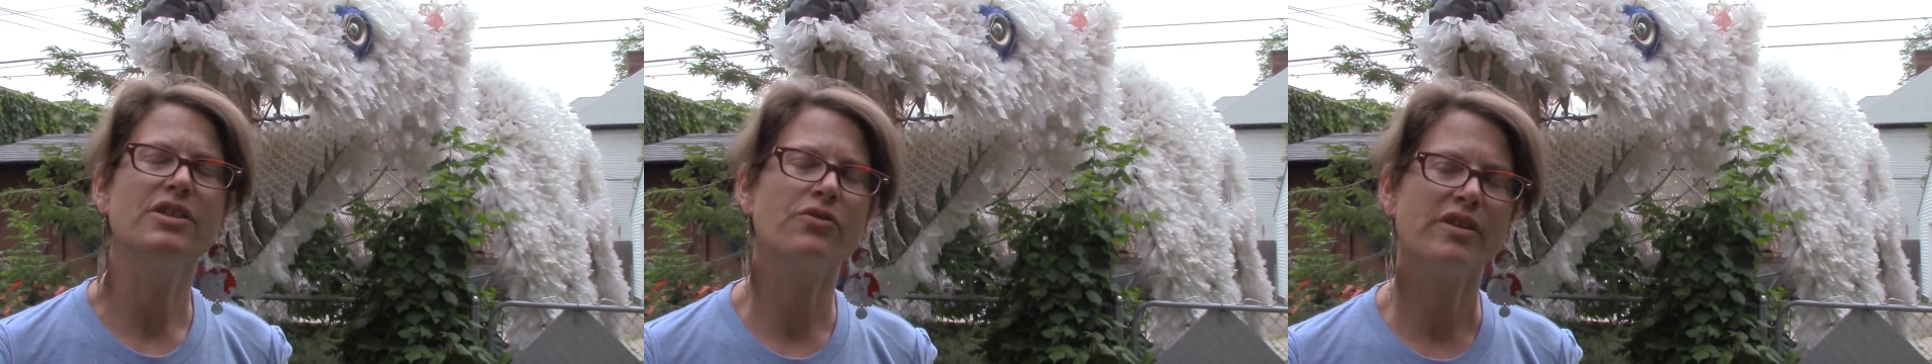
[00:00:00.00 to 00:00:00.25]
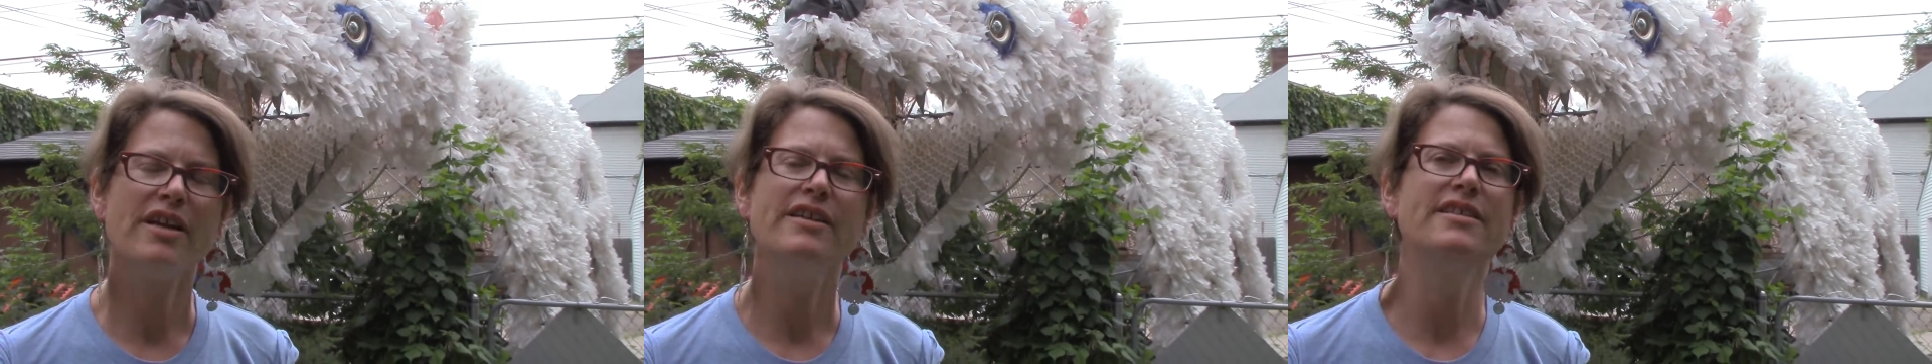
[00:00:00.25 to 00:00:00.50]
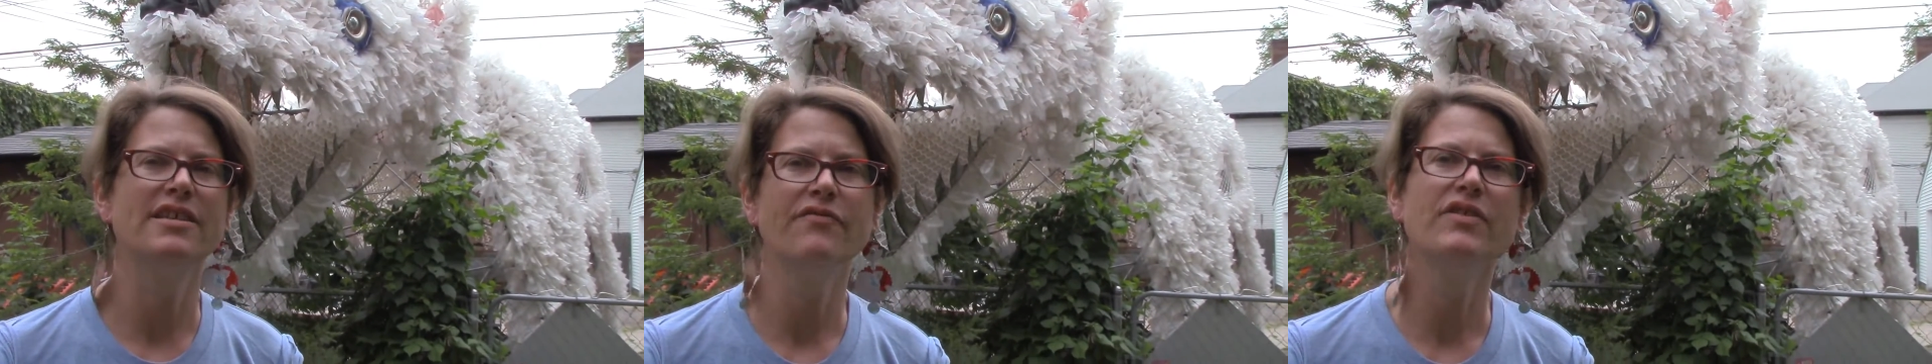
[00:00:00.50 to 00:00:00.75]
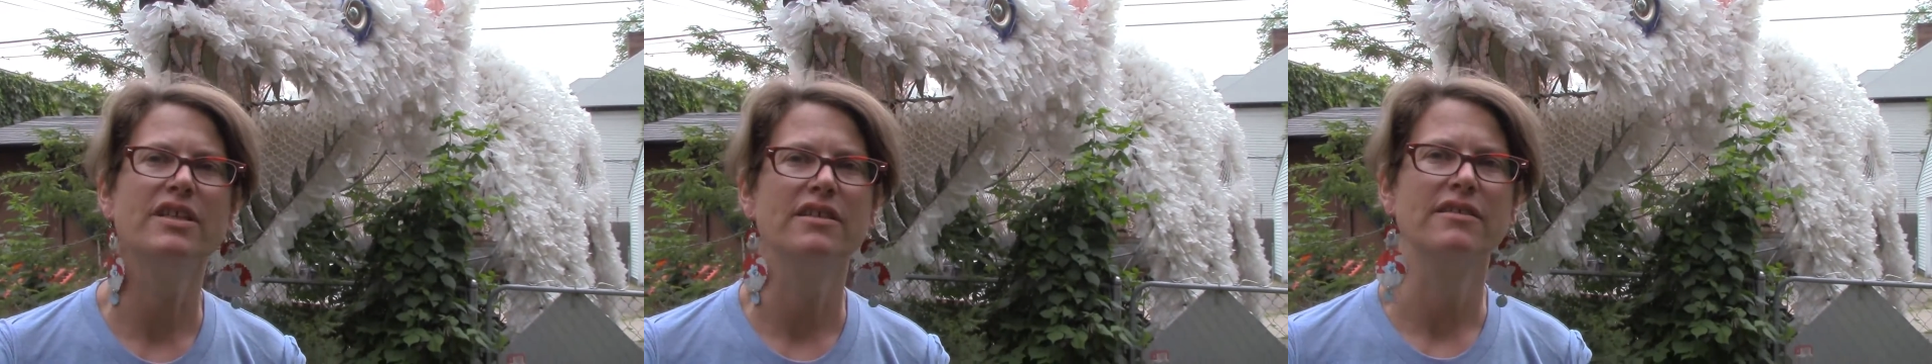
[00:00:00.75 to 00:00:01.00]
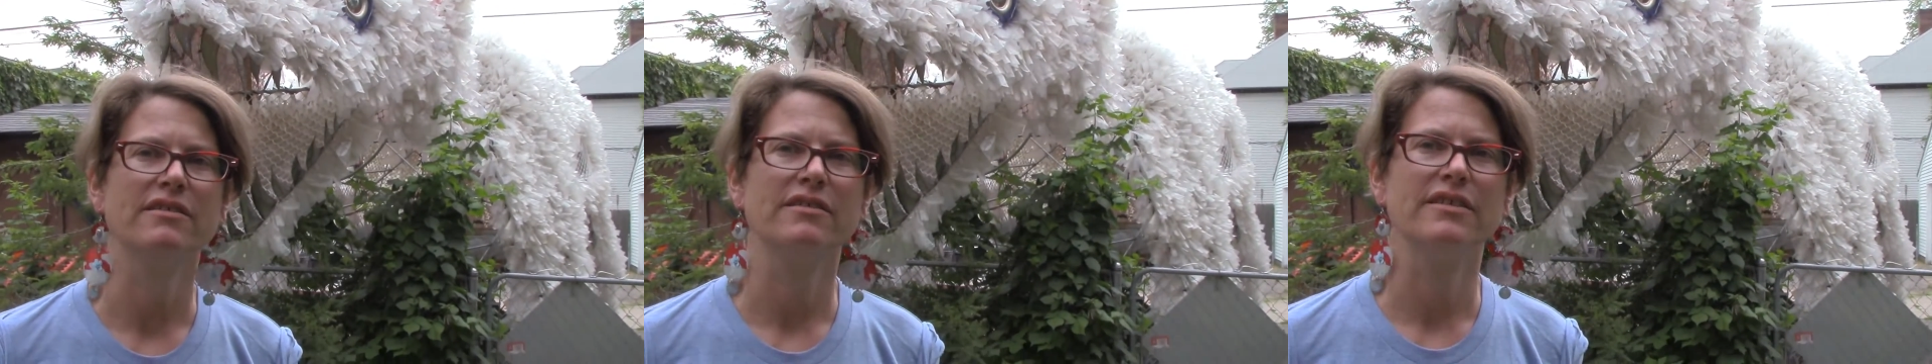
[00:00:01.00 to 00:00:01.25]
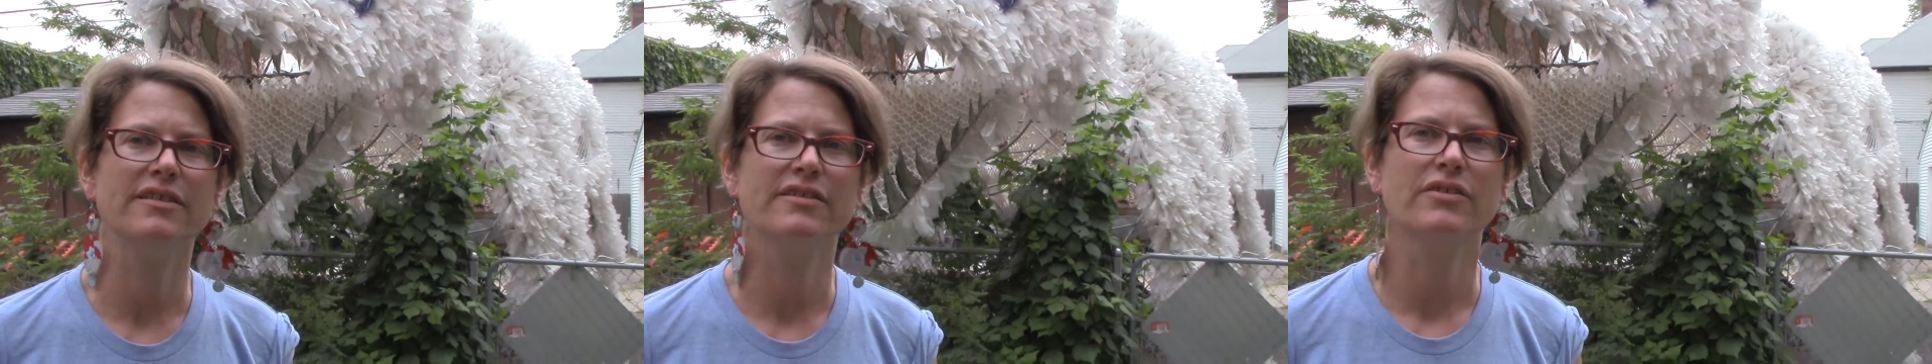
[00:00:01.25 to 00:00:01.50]
creativity
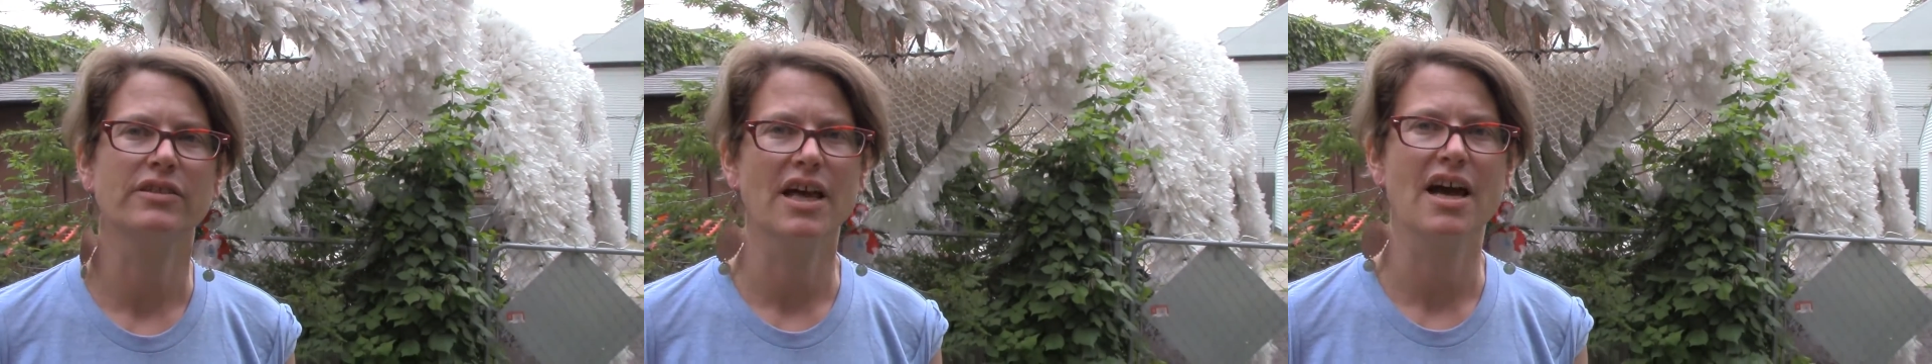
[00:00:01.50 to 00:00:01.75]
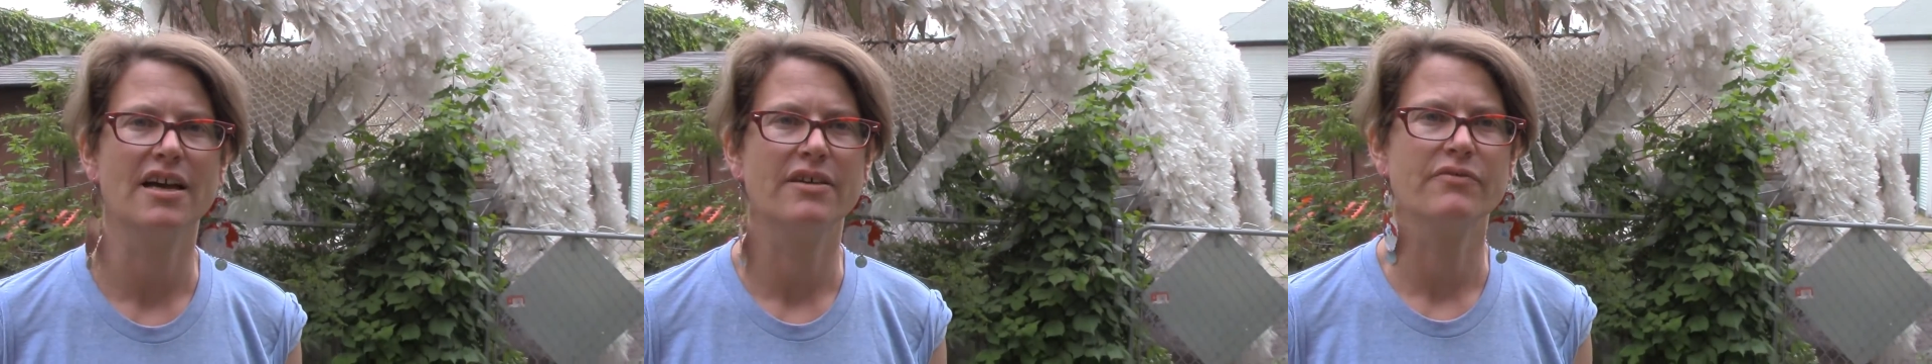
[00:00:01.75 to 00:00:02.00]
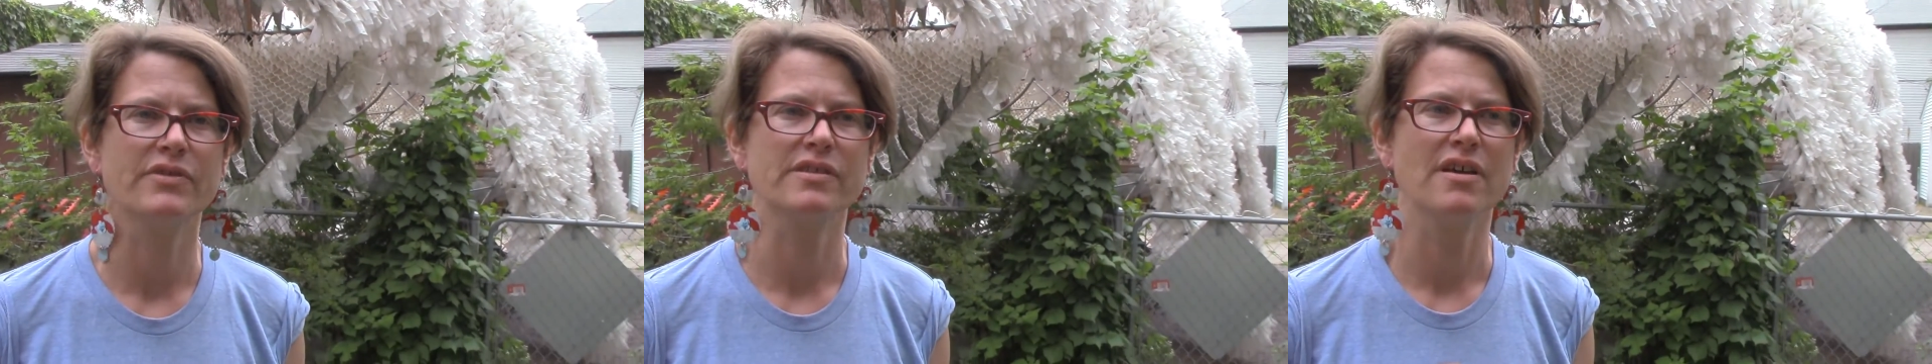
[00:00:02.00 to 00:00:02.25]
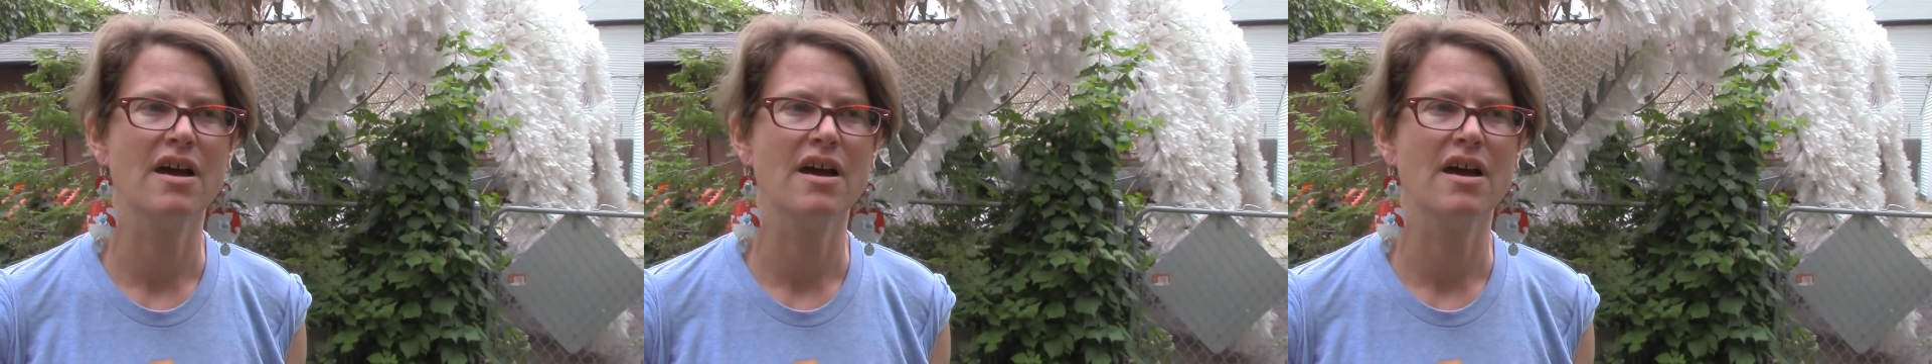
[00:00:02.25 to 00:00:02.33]
in their lives.